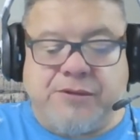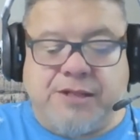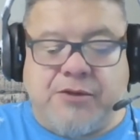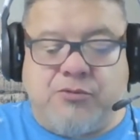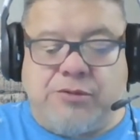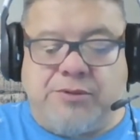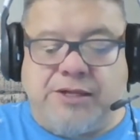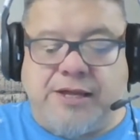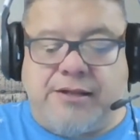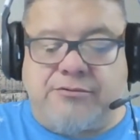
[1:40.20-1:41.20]
they will
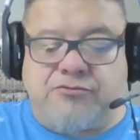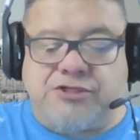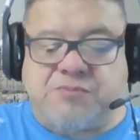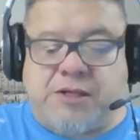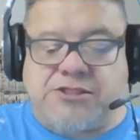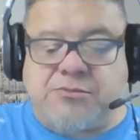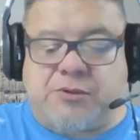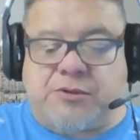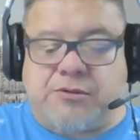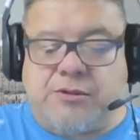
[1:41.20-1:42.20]
be held
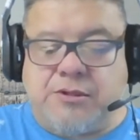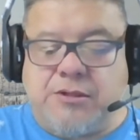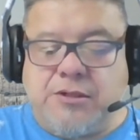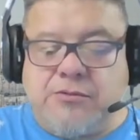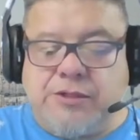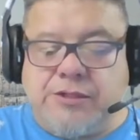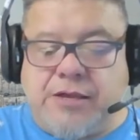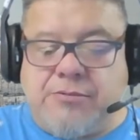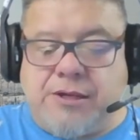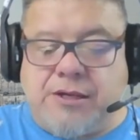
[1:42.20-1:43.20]
responsible. When
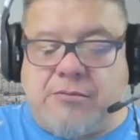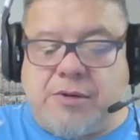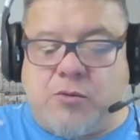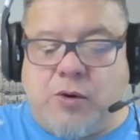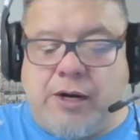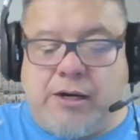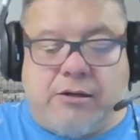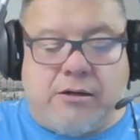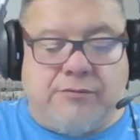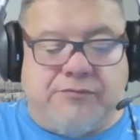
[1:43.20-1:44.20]
they become aware
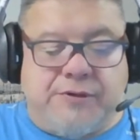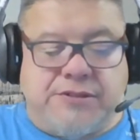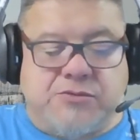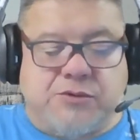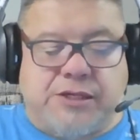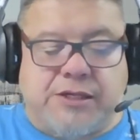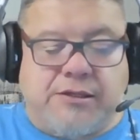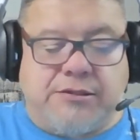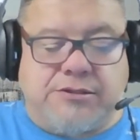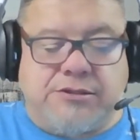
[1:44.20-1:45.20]
of their
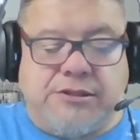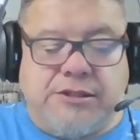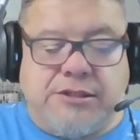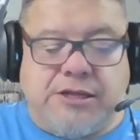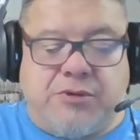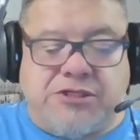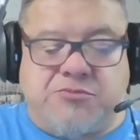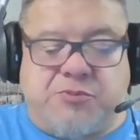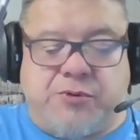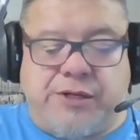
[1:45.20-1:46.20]
guilt, they
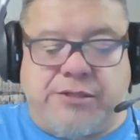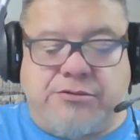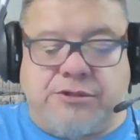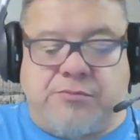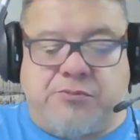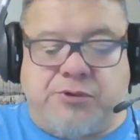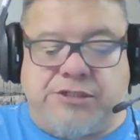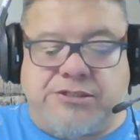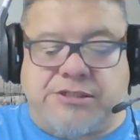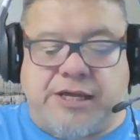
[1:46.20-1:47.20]
must bring to the
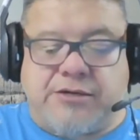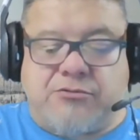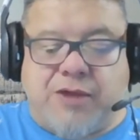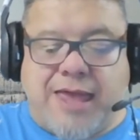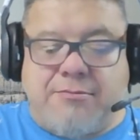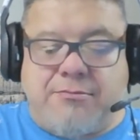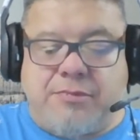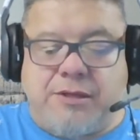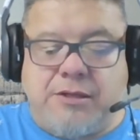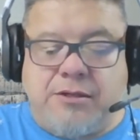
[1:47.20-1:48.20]
priest a ram
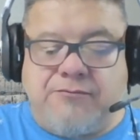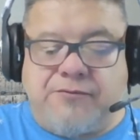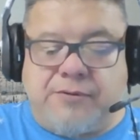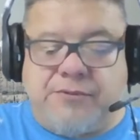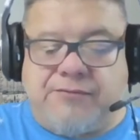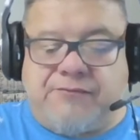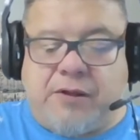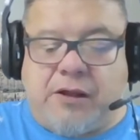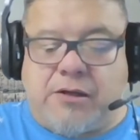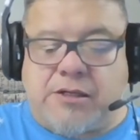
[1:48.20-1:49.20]
from the
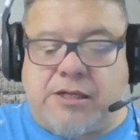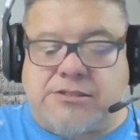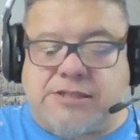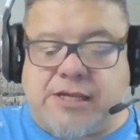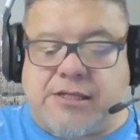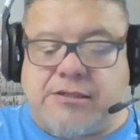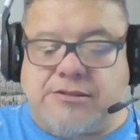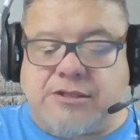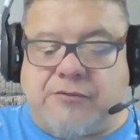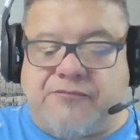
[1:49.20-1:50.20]
flock as a
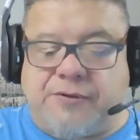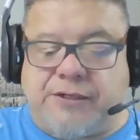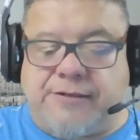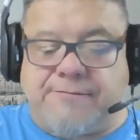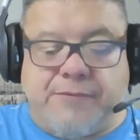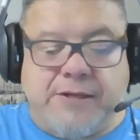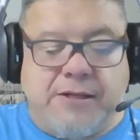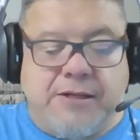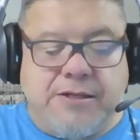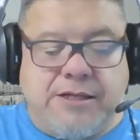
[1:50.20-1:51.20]
guilt offering.
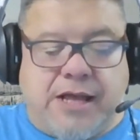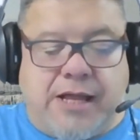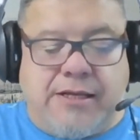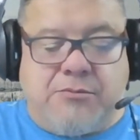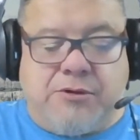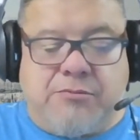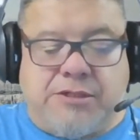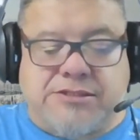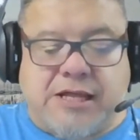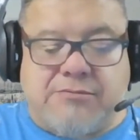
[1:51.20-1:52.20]
The animal
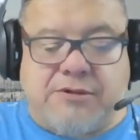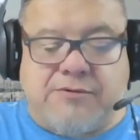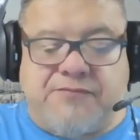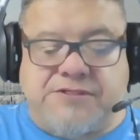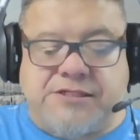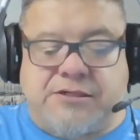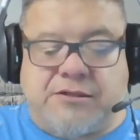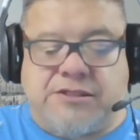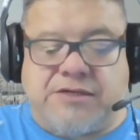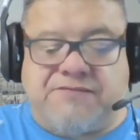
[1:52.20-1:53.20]
must have no
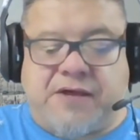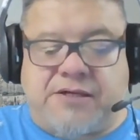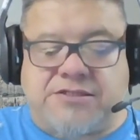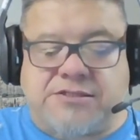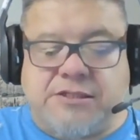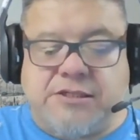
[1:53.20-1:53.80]
physical defects,